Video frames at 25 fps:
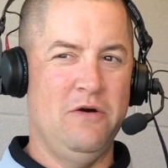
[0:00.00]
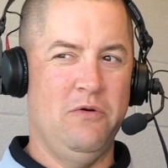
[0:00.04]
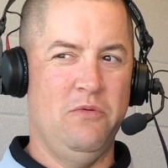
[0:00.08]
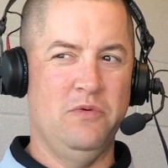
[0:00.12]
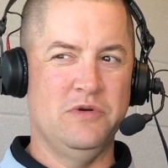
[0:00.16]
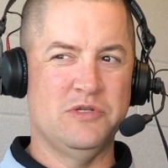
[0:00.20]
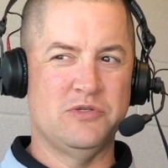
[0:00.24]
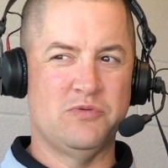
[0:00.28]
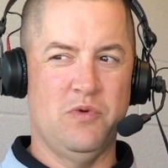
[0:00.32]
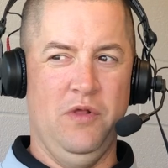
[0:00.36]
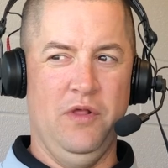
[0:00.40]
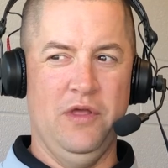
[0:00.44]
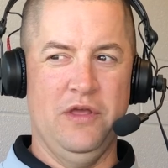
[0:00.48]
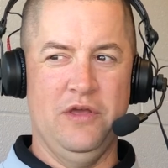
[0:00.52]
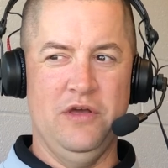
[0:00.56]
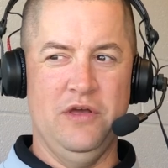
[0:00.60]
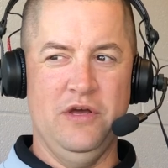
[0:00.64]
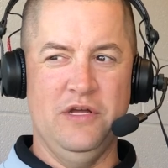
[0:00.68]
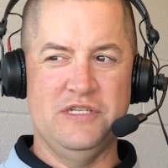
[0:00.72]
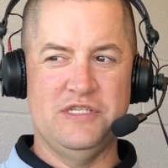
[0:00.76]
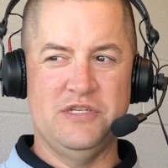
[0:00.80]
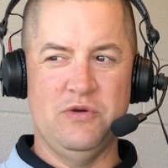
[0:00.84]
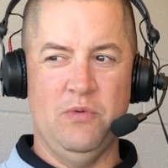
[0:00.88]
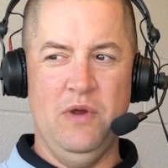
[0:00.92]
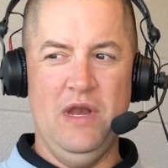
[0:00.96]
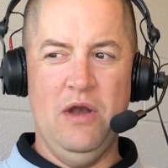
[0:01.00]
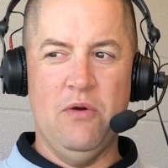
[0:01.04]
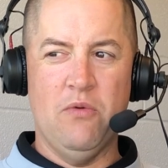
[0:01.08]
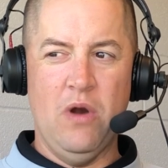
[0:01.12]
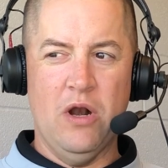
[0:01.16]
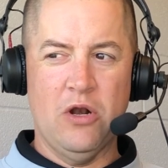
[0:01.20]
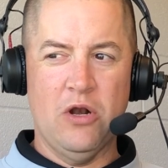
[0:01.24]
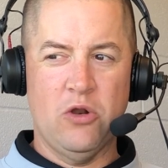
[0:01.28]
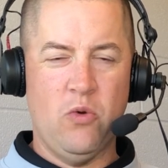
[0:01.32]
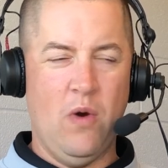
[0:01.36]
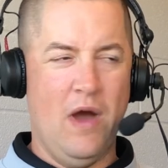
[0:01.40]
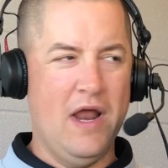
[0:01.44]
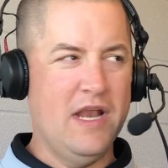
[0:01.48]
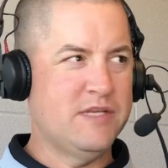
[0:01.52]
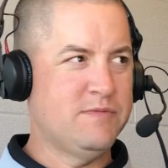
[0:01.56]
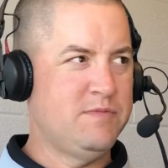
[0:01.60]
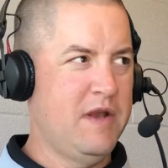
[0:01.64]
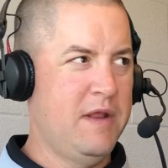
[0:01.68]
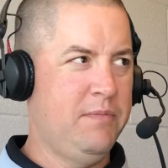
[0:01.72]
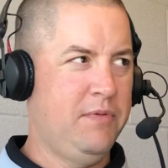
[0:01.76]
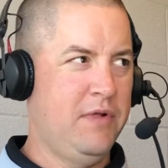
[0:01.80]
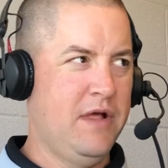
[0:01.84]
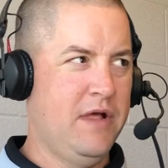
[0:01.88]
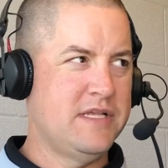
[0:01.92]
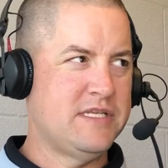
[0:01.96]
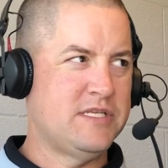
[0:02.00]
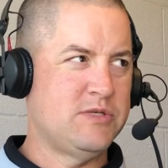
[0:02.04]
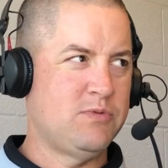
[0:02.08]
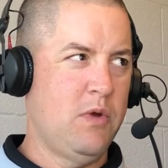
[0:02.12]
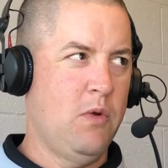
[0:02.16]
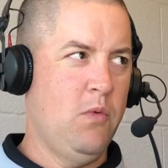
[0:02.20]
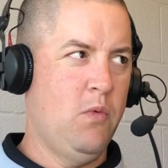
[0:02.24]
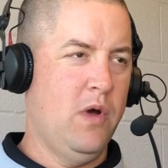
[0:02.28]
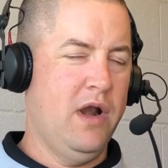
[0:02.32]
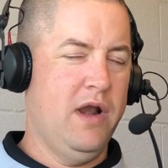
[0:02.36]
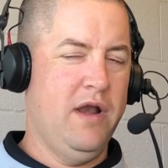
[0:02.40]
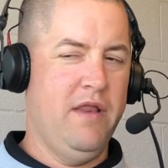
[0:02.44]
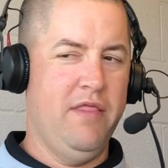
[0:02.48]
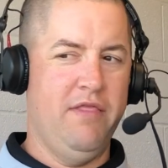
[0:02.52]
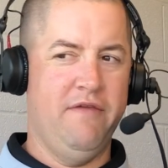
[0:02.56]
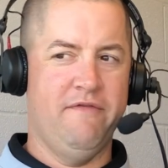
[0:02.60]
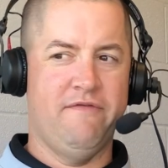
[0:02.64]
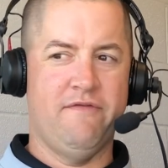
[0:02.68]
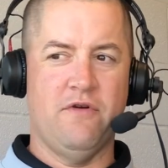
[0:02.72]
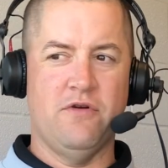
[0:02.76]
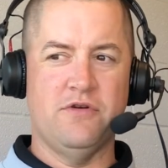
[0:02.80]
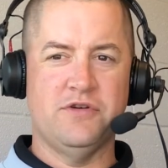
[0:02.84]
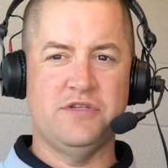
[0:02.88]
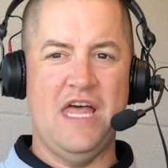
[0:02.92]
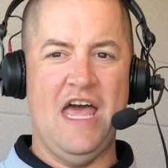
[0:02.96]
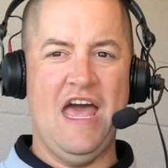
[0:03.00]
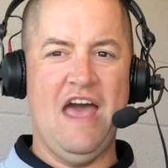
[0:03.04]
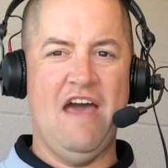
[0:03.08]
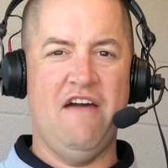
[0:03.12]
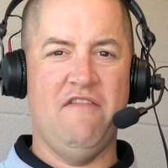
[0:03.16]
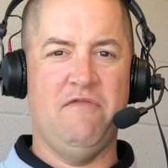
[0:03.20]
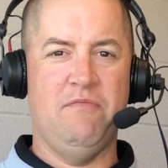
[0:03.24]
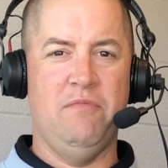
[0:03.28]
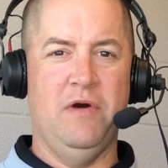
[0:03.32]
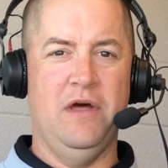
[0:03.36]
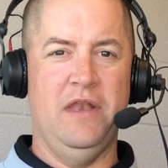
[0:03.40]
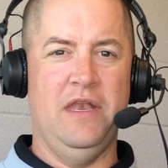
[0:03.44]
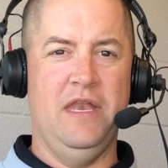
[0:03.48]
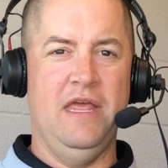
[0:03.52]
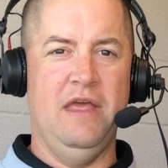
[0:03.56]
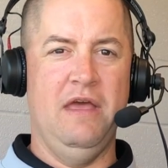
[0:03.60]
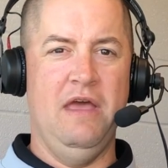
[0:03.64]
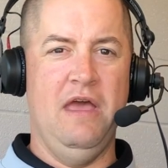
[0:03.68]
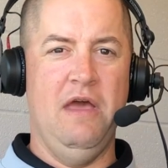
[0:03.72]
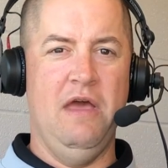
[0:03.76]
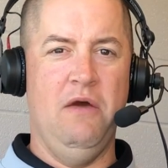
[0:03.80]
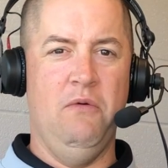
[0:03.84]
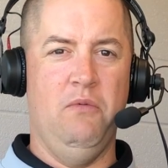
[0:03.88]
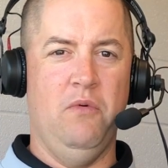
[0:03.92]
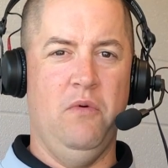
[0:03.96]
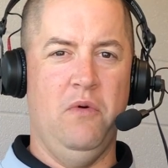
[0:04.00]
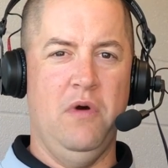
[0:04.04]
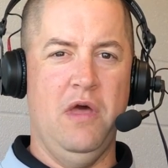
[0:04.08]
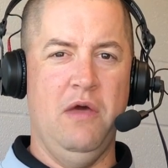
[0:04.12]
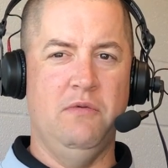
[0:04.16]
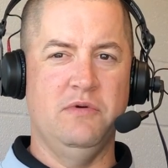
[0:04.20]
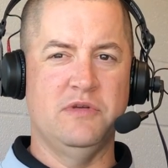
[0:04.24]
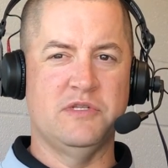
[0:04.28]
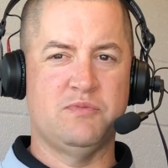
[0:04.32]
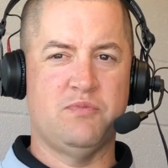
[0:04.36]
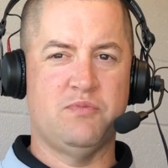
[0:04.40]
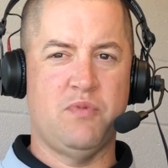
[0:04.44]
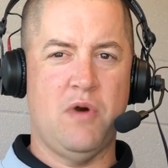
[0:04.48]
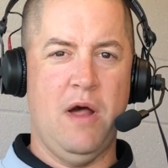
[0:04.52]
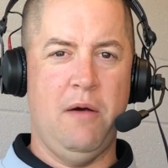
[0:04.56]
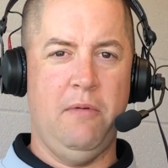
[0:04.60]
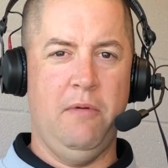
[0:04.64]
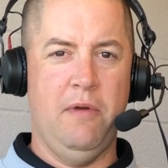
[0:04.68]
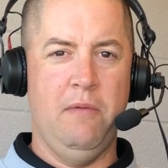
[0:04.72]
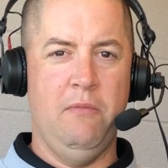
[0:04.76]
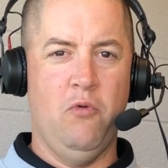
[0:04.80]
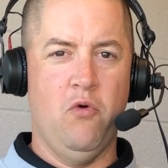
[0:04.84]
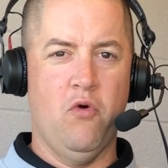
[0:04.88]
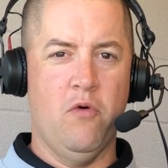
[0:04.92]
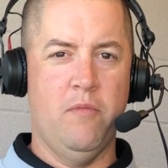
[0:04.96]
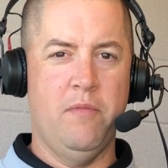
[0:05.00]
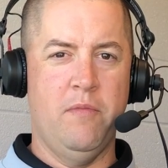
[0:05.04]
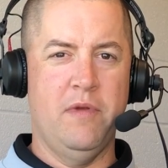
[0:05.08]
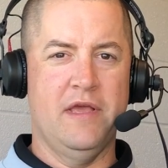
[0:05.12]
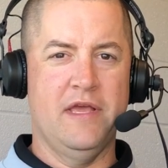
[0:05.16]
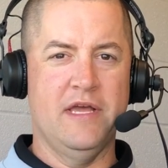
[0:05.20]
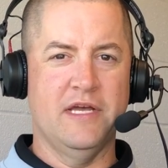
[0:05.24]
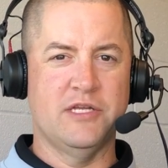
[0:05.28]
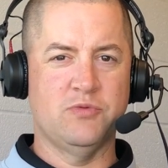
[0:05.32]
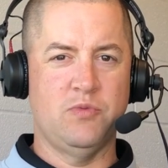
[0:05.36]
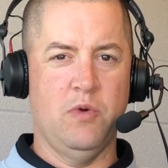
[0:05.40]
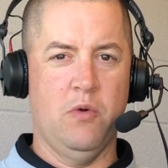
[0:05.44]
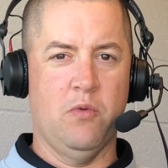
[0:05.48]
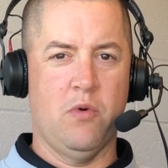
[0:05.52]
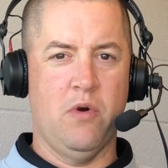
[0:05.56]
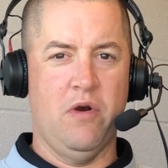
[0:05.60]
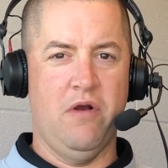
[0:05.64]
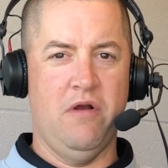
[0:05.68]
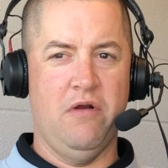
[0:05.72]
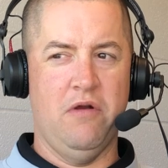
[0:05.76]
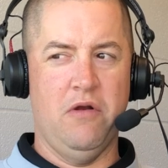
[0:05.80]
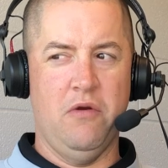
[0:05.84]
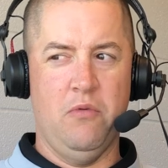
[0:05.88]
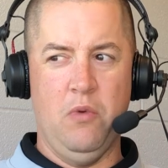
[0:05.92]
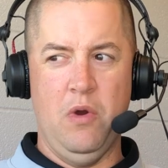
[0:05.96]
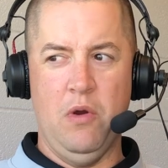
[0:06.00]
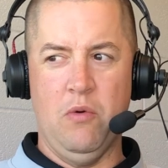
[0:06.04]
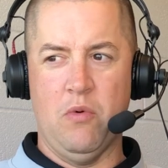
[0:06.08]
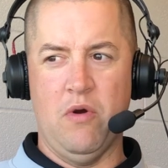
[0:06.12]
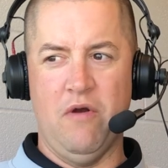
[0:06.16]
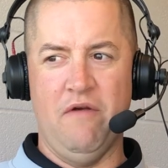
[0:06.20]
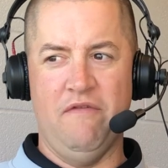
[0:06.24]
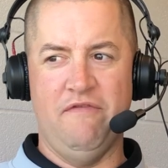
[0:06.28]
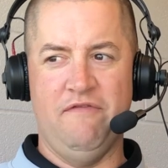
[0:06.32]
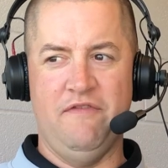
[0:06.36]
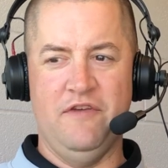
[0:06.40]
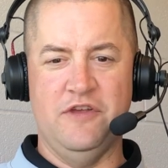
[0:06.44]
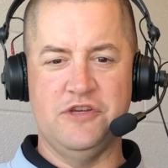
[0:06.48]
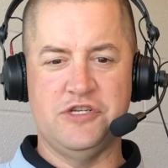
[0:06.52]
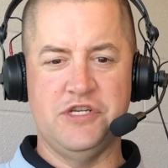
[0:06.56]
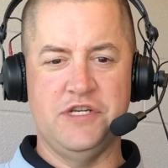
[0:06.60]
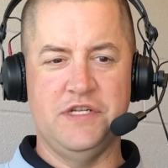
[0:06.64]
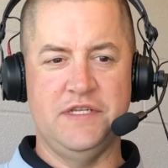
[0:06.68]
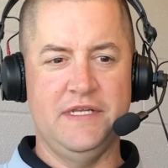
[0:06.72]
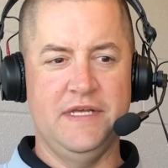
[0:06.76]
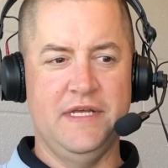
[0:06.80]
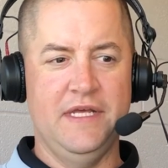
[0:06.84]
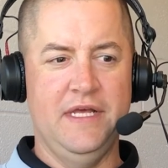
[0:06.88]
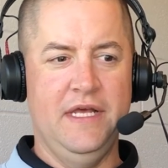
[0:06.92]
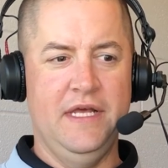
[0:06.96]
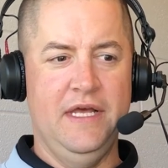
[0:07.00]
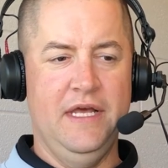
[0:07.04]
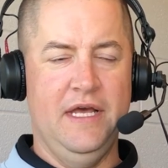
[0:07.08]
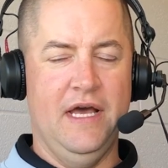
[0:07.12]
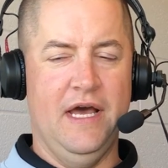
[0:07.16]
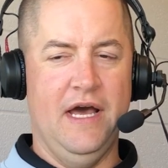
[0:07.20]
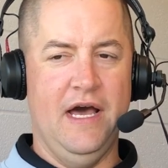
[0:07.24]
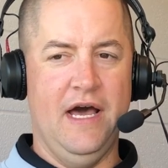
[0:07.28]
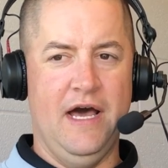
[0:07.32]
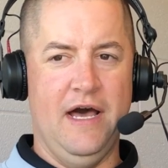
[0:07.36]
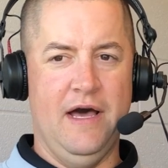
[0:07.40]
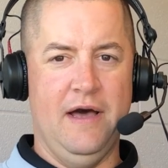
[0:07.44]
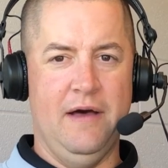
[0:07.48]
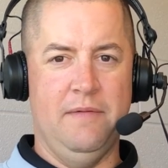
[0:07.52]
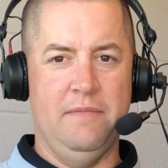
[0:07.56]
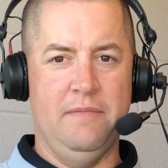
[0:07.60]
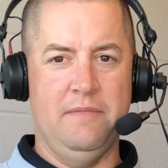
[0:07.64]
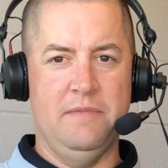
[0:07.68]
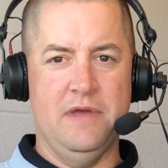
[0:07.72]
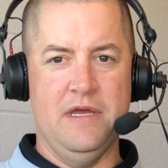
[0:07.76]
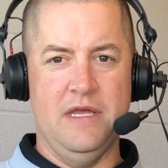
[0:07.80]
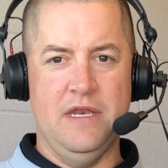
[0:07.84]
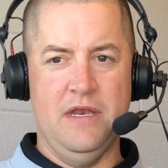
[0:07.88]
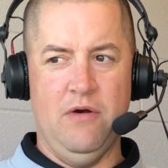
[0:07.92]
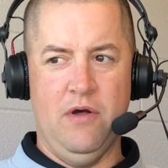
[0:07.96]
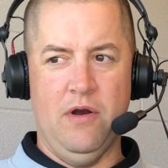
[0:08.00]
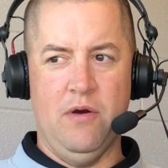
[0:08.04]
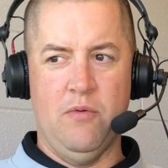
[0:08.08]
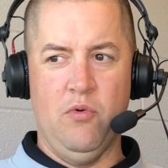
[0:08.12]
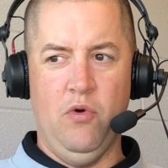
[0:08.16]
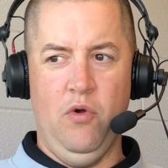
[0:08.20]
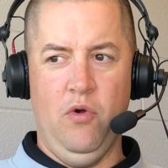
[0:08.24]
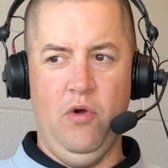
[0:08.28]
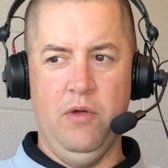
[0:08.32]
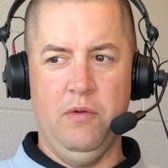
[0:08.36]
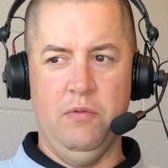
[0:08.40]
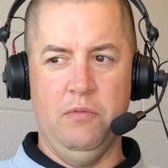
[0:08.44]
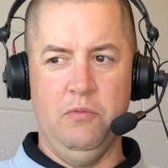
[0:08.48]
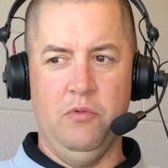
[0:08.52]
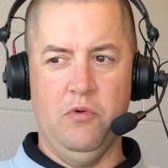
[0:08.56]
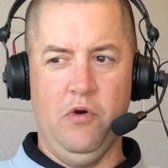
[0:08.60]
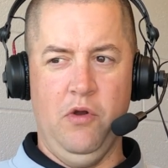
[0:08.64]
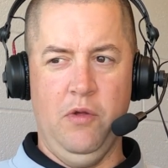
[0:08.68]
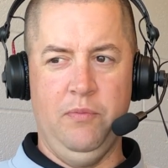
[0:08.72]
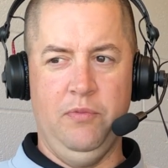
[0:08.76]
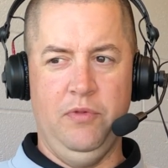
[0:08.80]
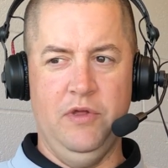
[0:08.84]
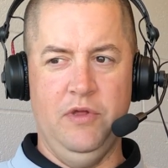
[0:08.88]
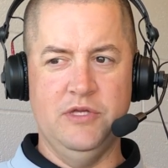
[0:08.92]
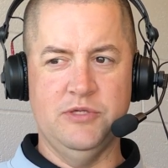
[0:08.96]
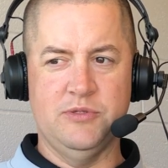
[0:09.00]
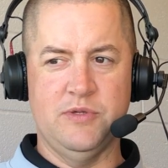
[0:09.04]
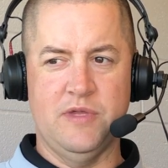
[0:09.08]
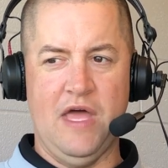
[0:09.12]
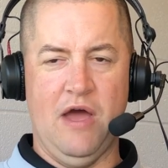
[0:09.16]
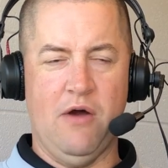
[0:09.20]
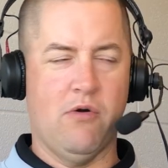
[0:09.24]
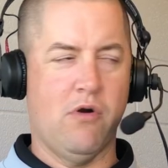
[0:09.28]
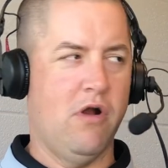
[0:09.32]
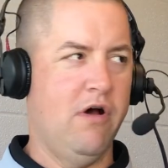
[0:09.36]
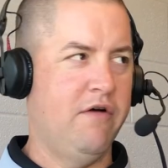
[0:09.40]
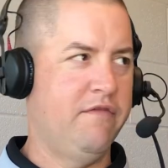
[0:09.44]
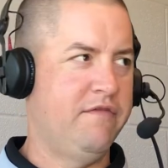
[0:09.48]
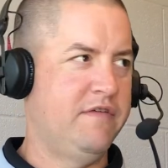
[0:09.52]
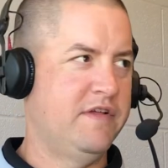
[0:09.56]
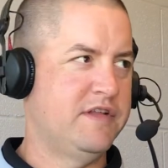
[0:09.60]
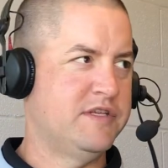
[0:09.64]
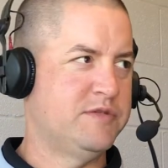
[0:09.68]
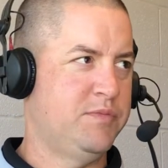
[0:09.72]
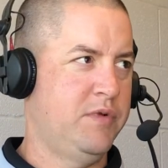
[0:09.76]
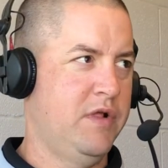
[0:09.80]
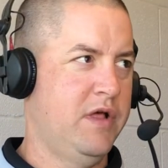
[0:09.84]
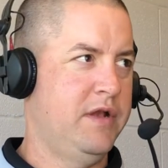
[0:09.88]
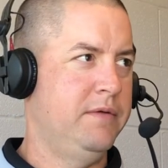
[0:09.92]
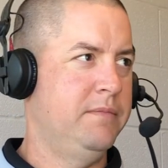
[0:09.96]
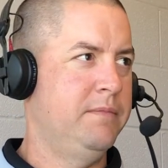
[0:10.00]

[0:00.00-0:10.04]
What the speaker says: was really good. So we didn't run quite as many plays as we wanted in the first half, but it was probably more because we were efficient. And I'm really pleased with how our offense played.